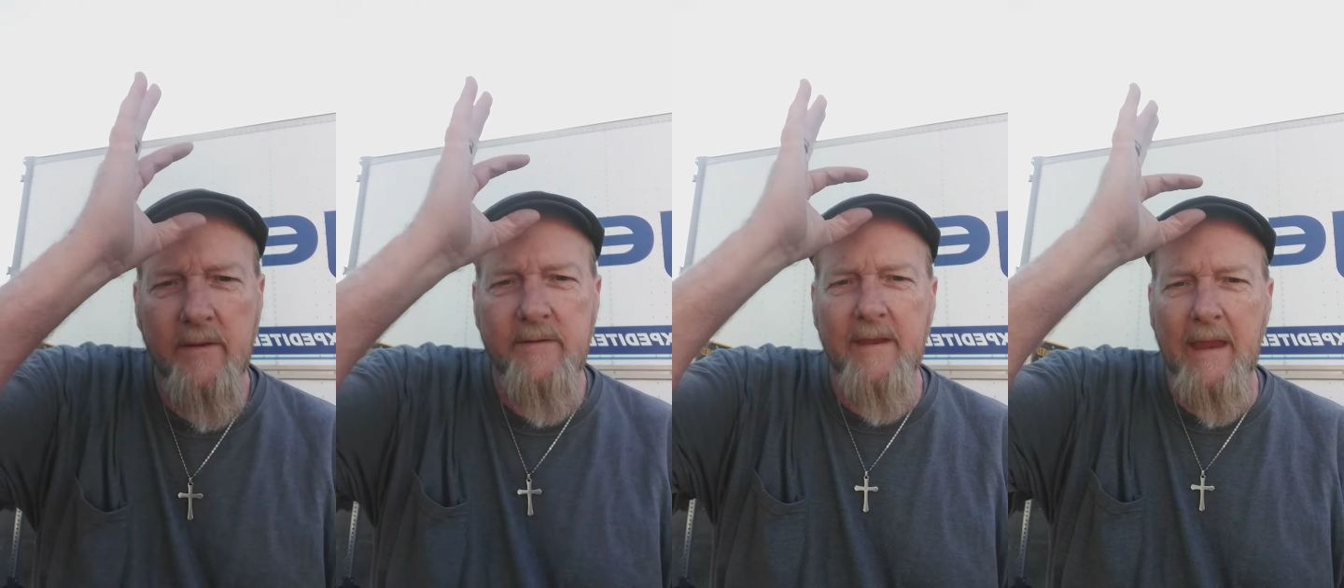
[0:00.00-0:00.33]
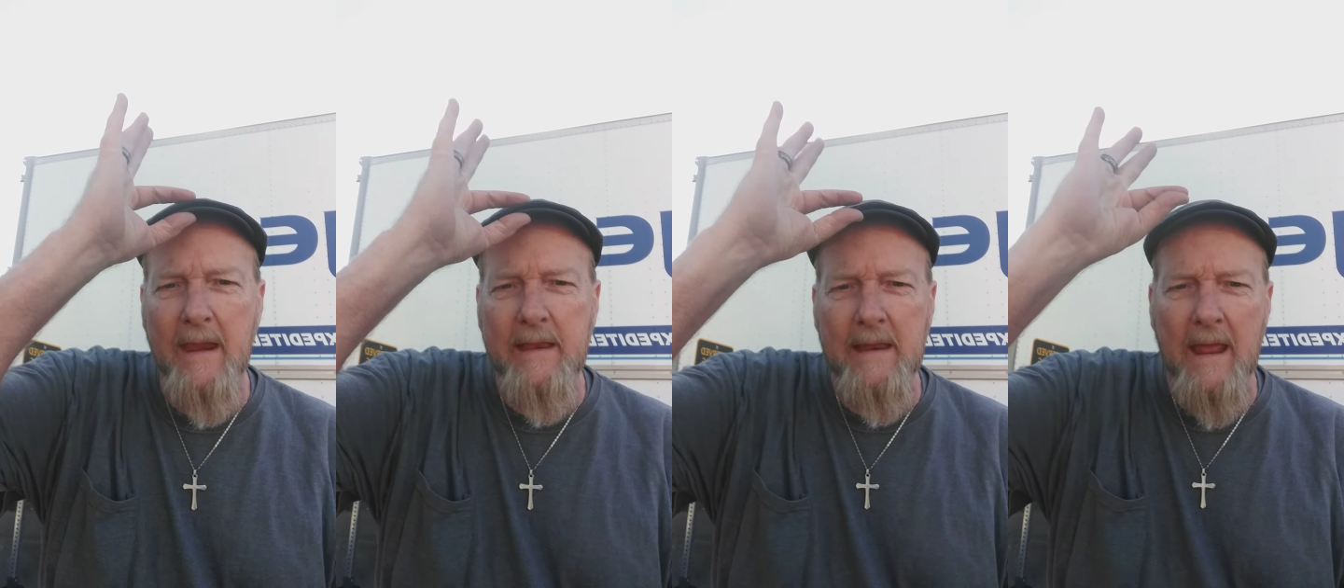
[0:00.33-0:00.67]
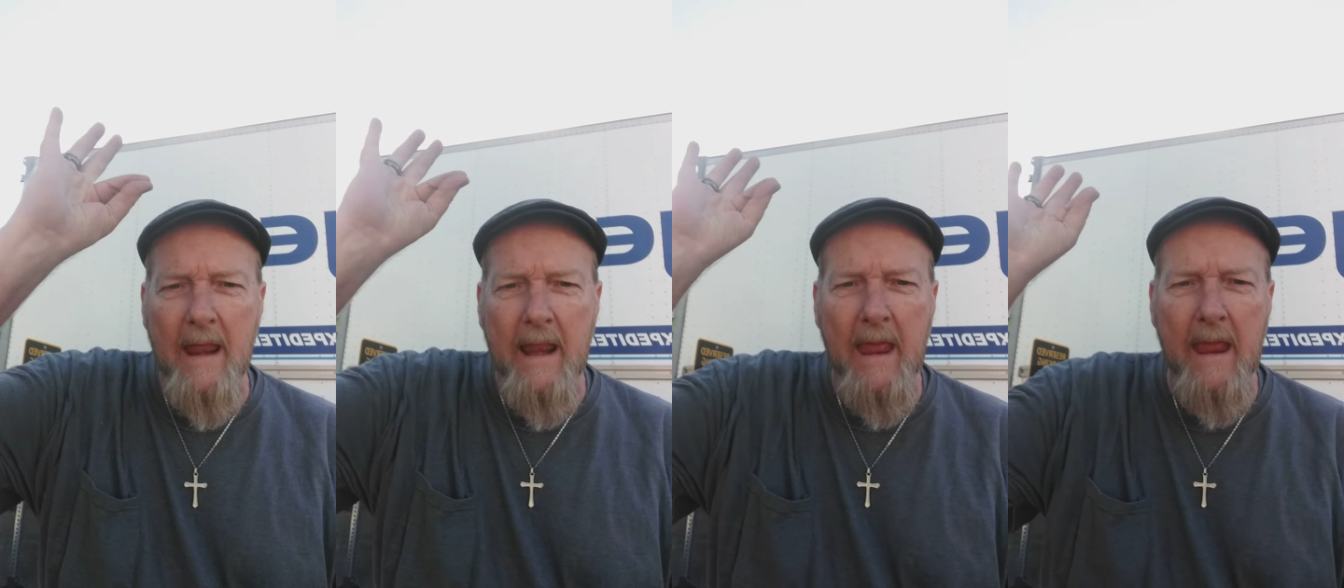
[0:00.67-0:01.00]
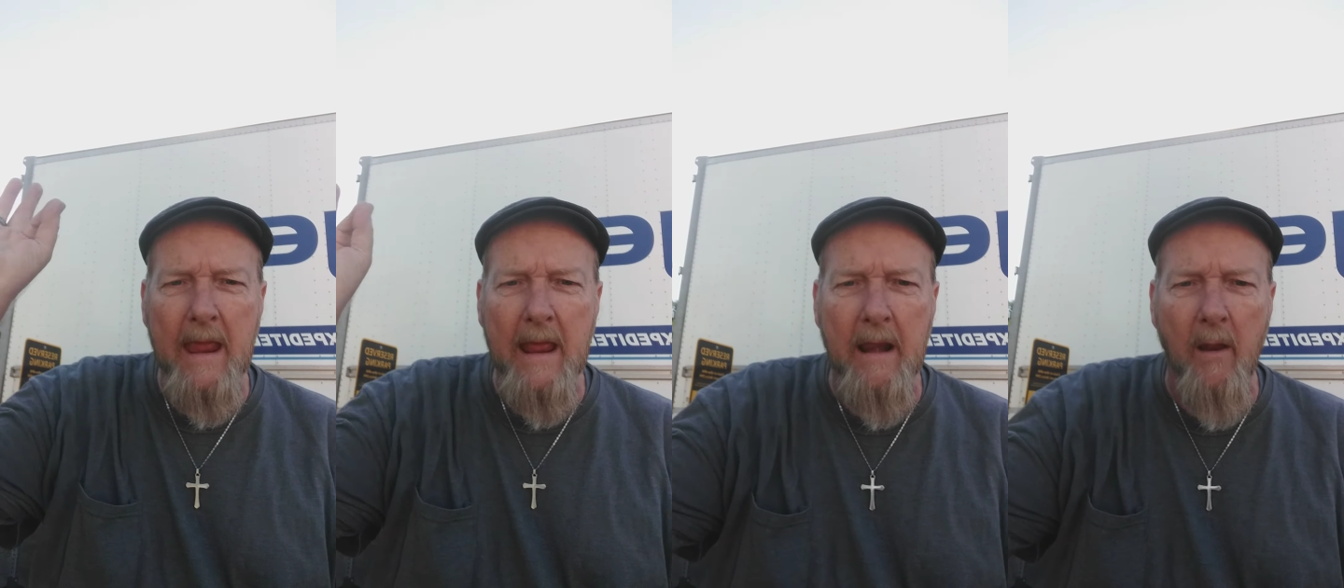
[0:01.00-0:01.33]
take that
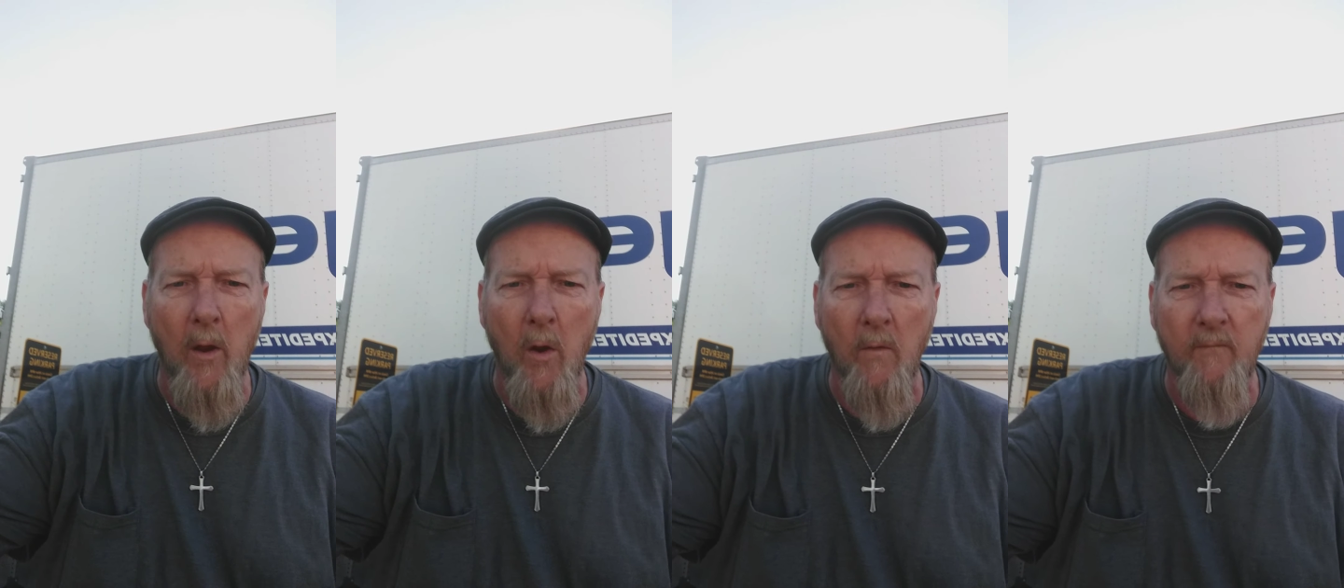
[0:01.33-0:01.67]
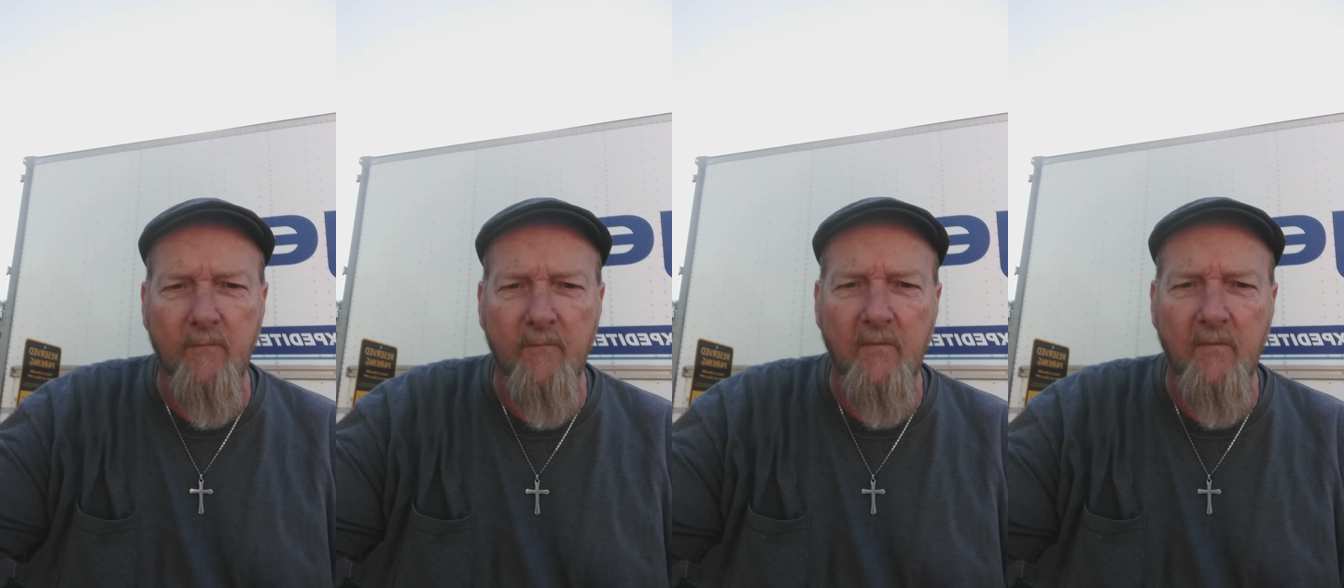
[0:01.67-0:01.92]
hat off